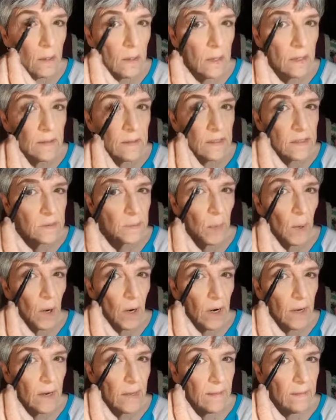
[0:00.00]
in this
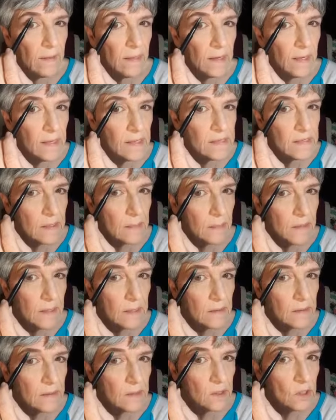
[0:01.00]
part, and then as I
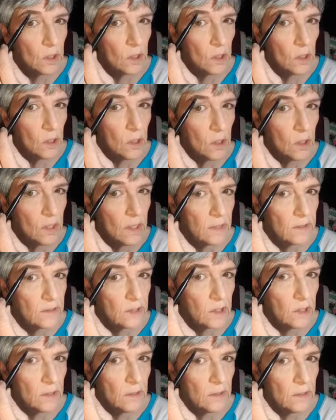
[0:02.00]
begin to turn, I
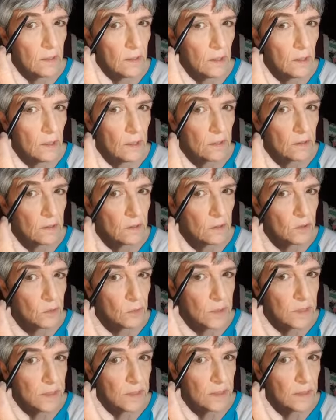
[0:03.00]

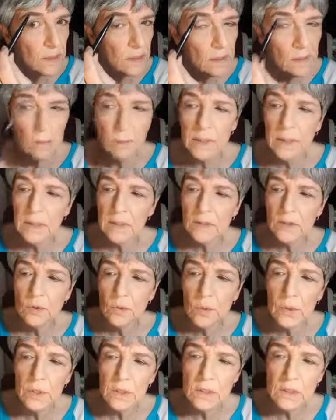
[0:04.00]
twist it a little bit to
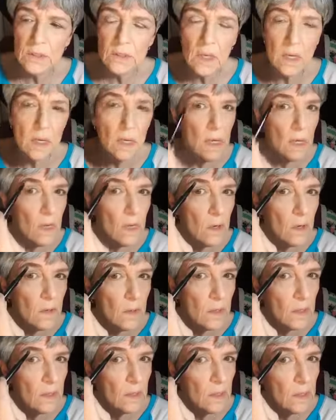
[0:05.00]
where it's on
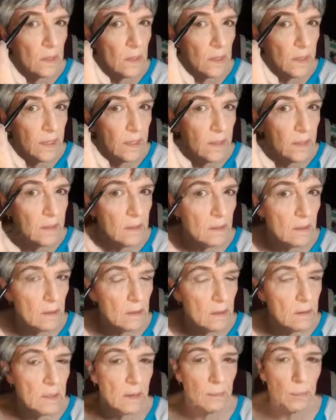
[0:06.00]
the little end
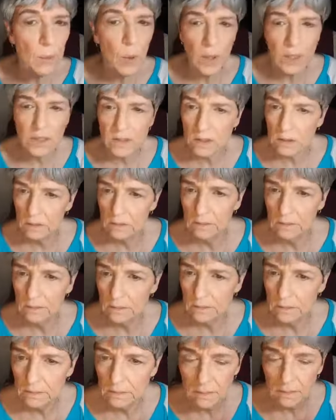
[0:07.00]
on the point.
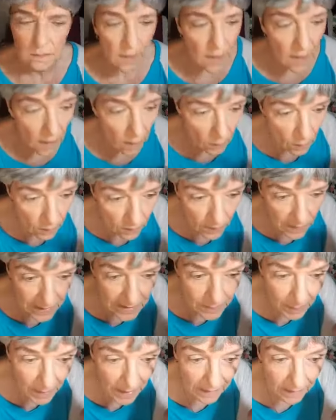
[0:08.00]
I don't know if I
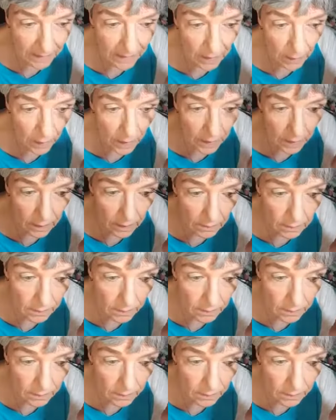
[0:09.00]
explained that right.